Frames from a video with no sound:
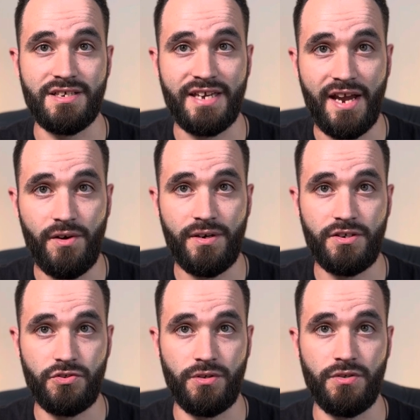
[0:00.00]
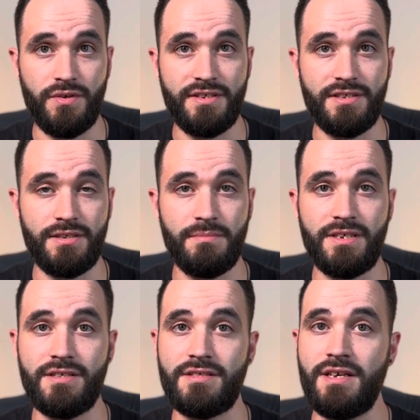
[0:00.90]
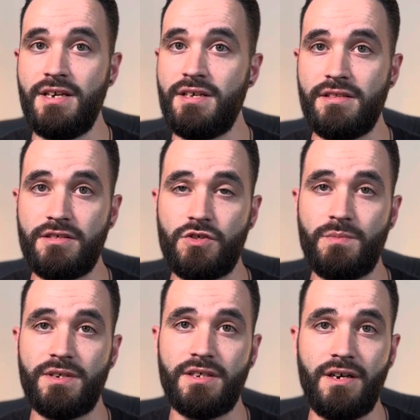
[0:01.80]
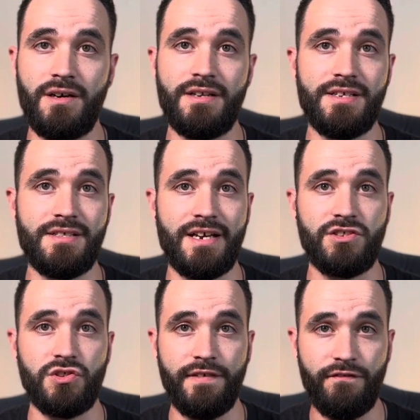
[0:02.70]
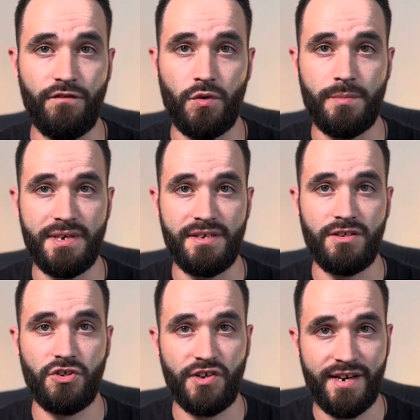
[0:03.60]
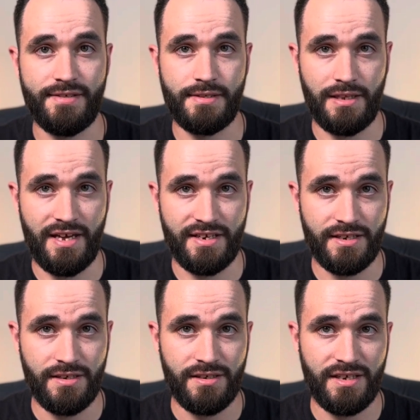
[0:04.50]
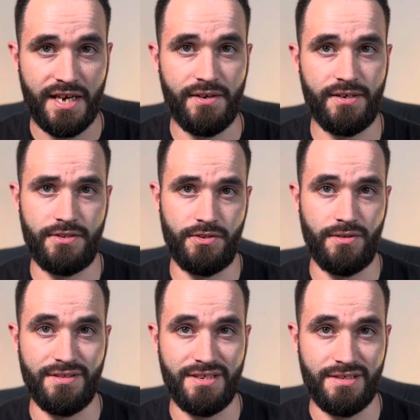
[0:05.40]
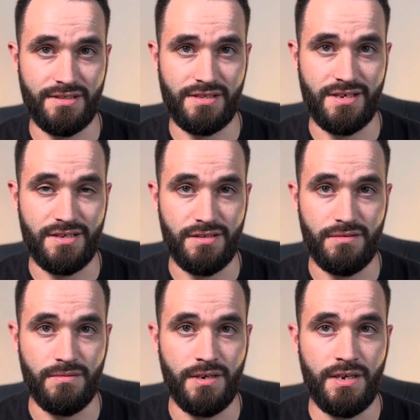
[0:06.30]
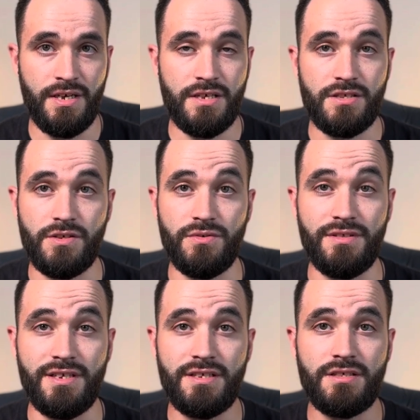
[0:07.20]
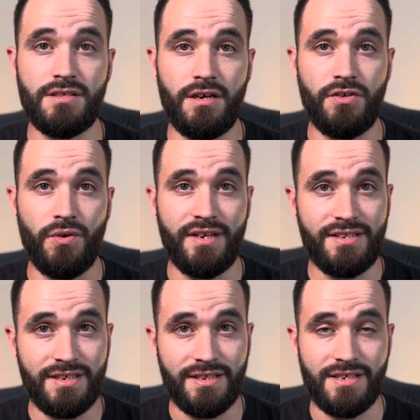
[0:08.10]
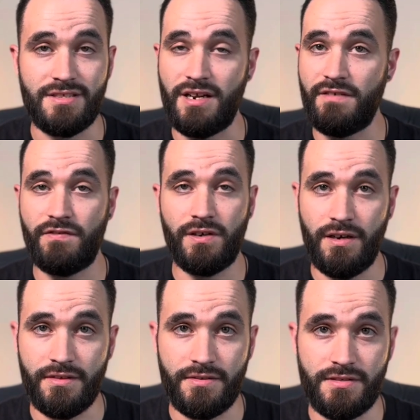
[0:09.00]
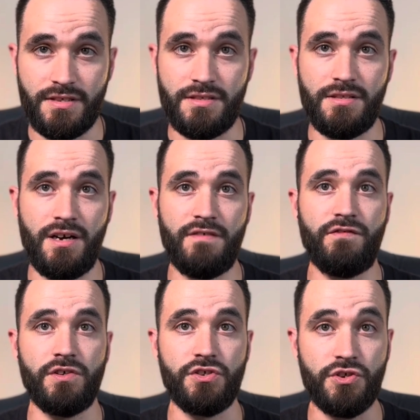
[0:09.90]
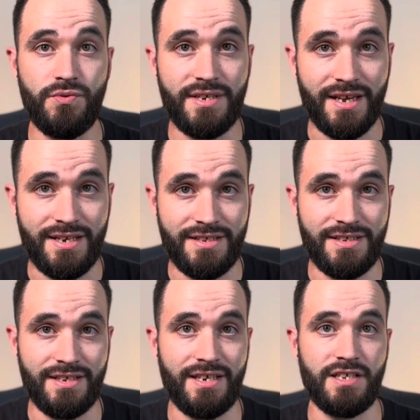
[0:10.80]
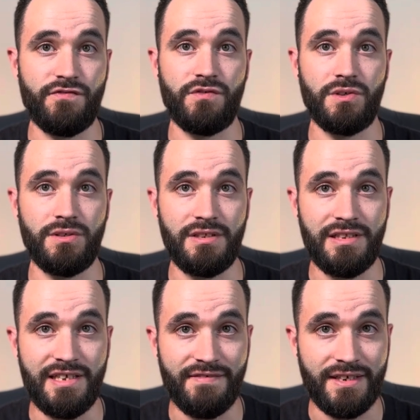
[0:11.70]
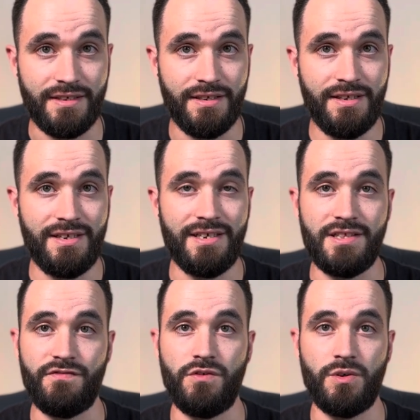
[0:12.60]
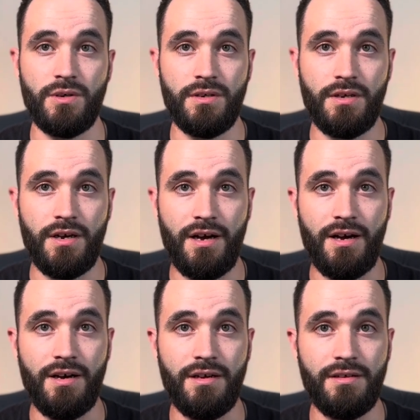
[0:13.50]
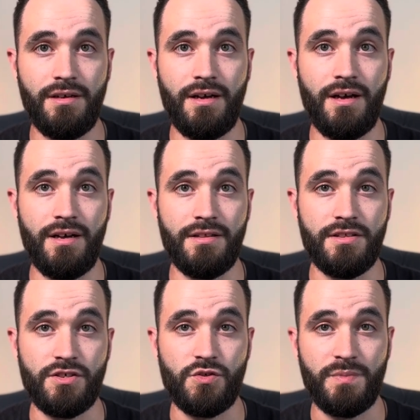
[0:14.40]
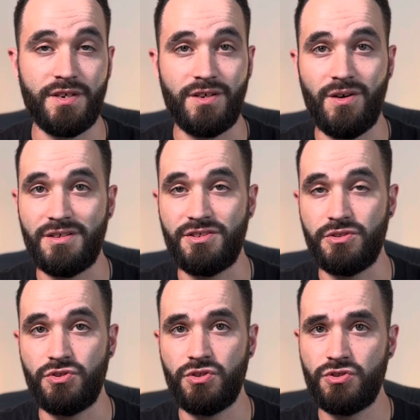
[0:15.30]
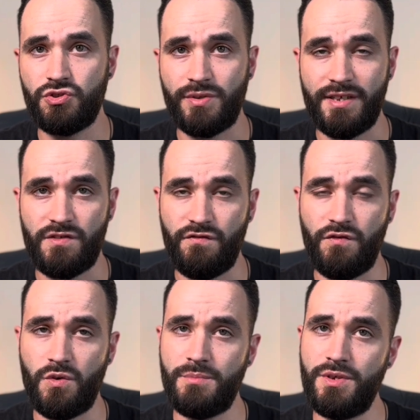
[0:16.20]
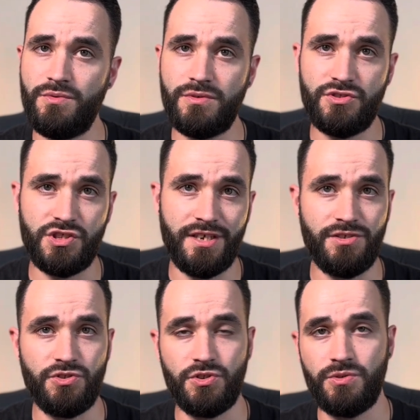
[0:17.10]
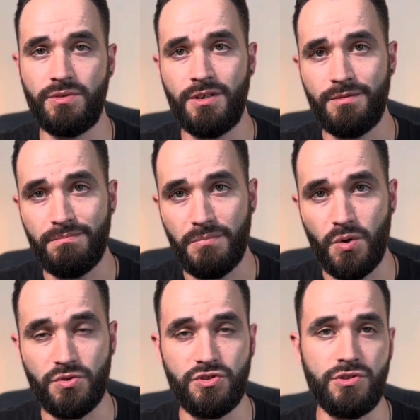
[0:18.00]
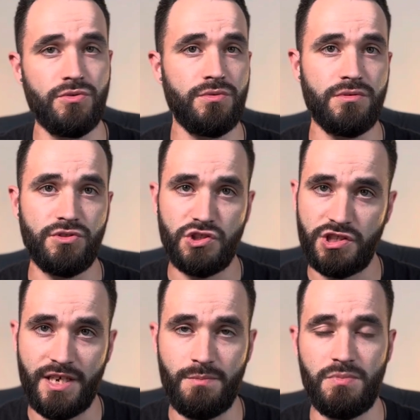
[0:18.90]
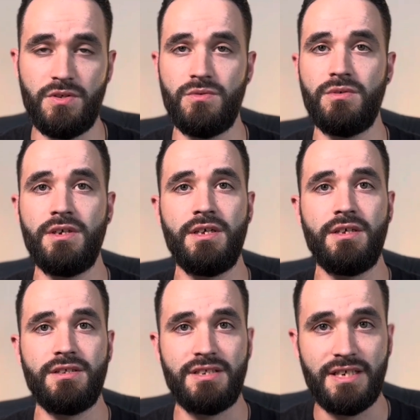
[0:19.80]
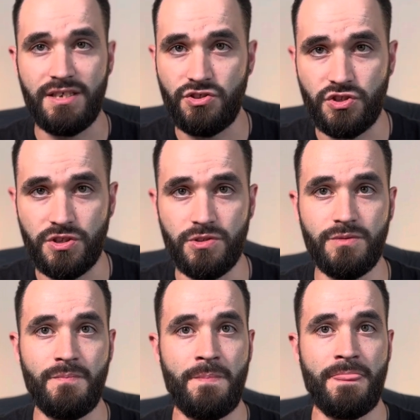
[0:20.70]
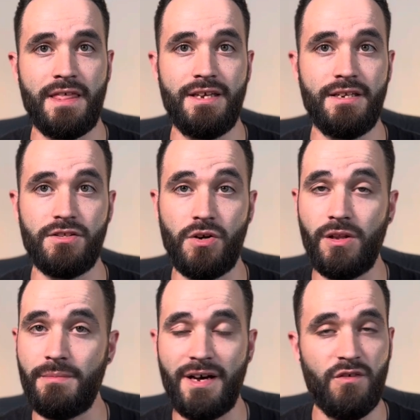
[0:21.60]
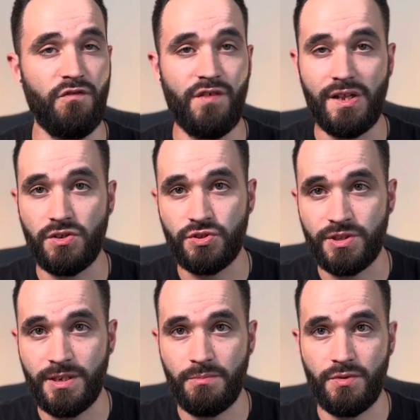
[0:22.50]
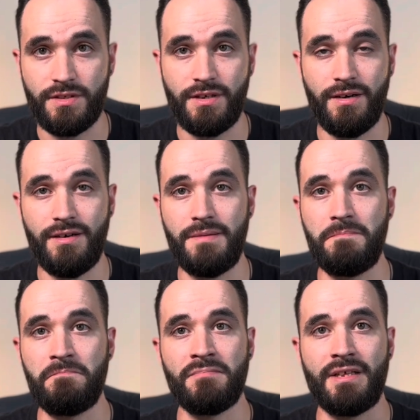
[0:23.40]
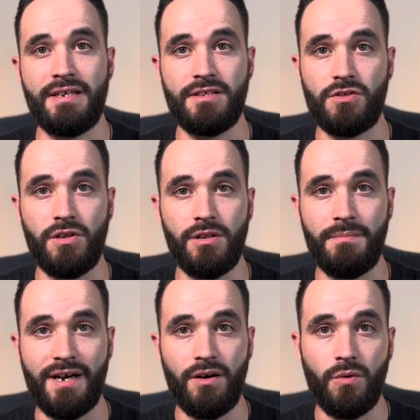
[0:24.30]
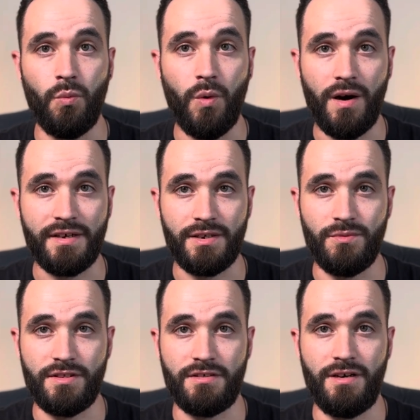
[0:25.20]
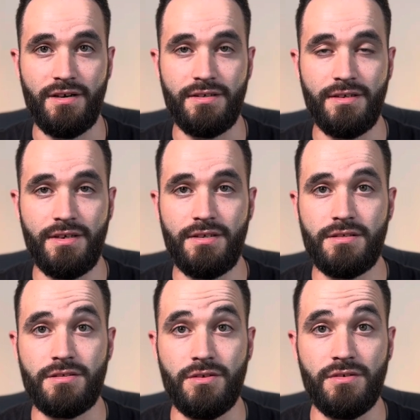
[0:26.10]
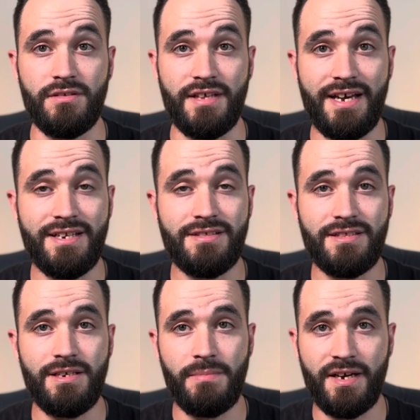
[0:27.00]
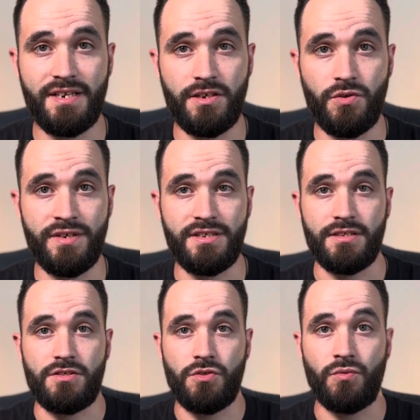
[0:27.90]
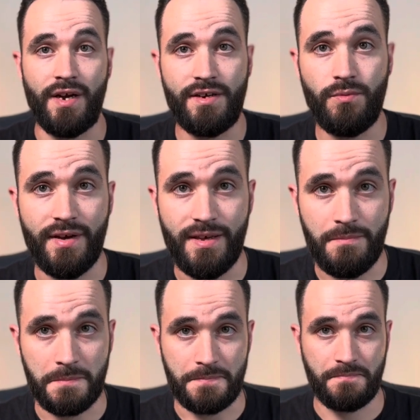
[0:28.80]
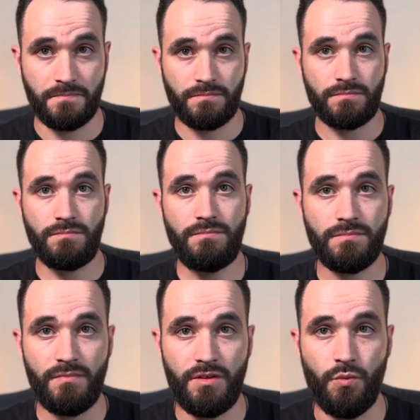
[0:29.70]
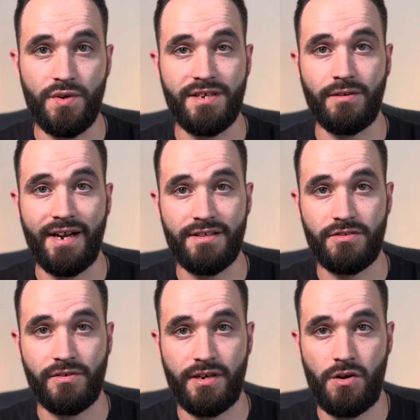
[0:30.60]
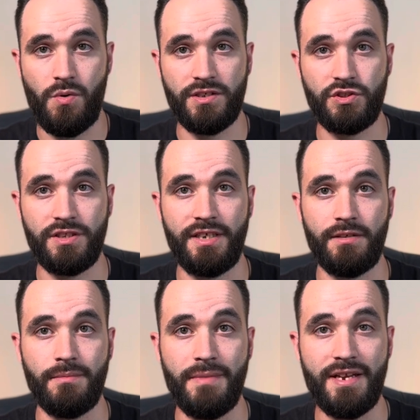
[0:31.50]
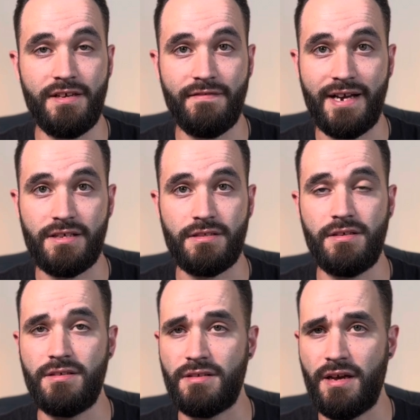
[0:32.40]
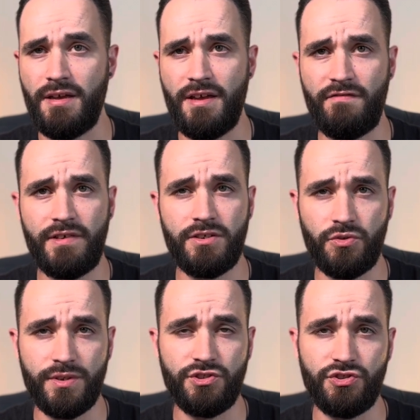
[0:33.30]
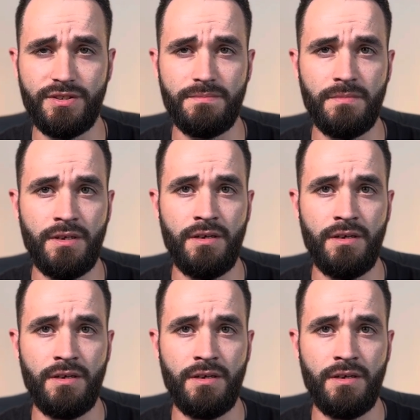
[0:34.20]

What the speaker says: a character anointing, because the Spirit of God is actually forming Christ-like character on the inside of you. So this anointing is not for others. It's not for doing anything. It's for living. It's for the Spirit of God to transform you, change you, mold you, shape you, teach you. It is all about fellowship with God. It's all about walking with God. So that is the abiding anointing. So right away, we are answering a question here. Many have asked, is every Christian